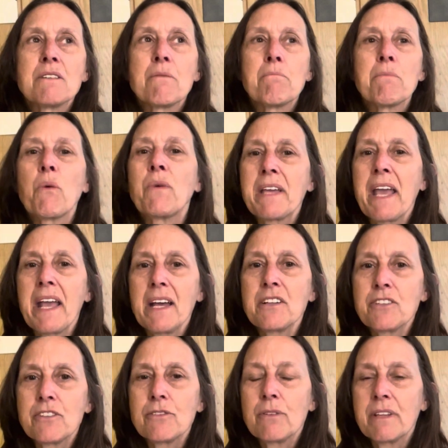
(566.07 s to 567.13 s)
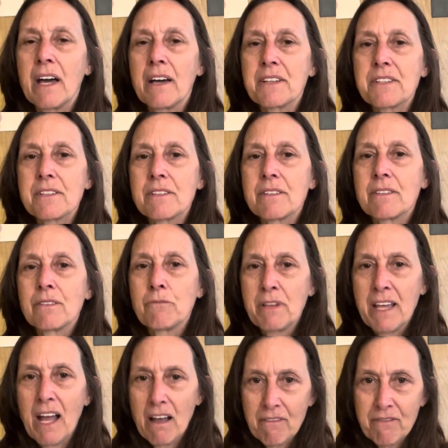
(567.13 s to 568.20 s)
But we can do that. We
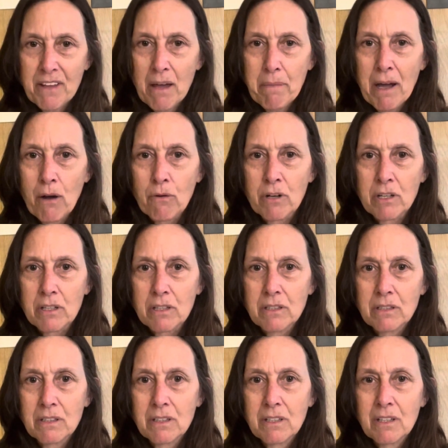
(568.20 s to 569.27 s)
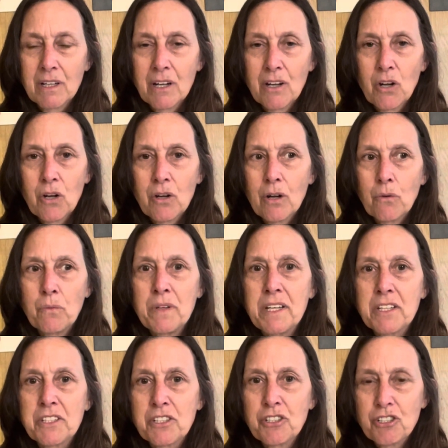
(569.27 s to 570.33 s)
have that power. We
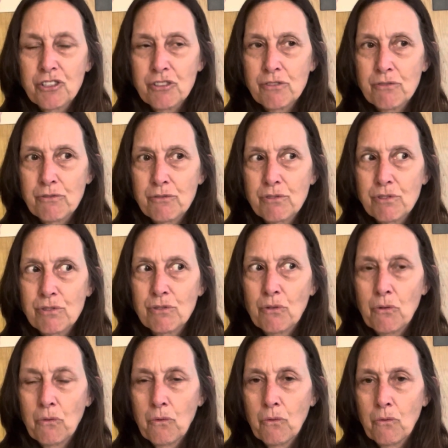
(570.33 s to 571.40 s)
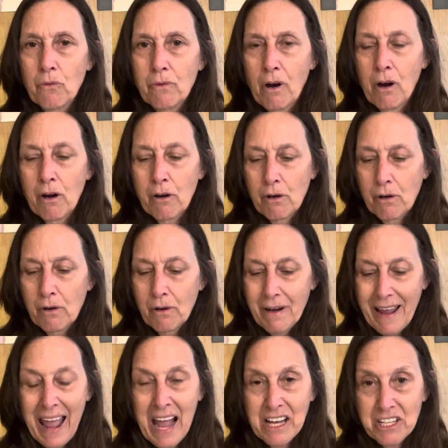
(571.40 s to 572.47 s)
get to choose our
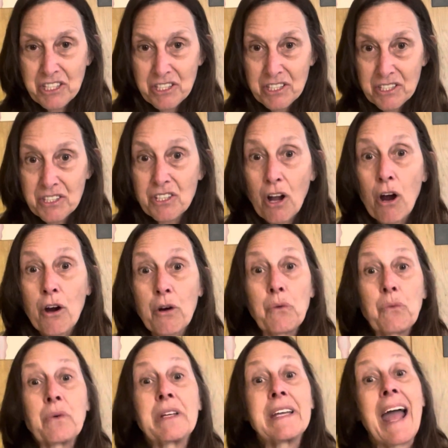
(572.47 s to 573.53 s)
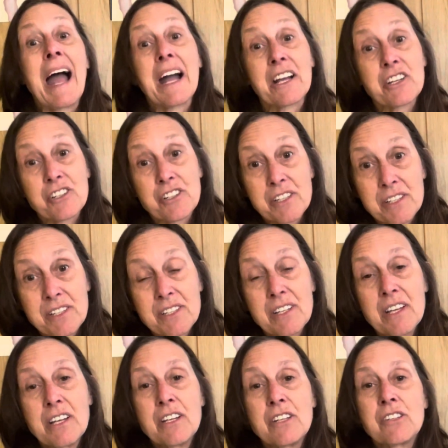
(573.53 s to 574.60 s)
actions, our reactions
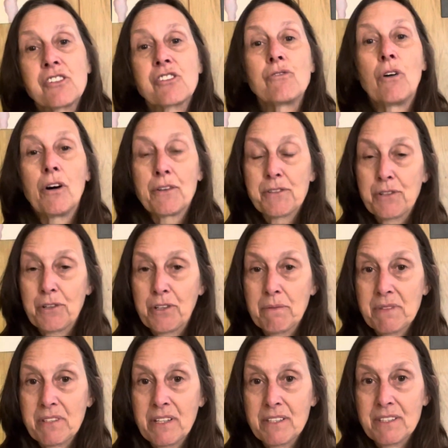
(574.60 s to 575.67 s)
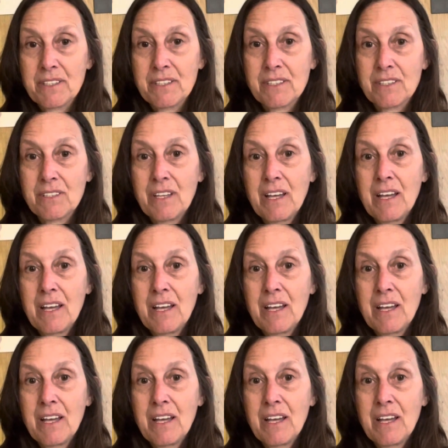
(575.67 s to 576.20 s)
to all circumstances.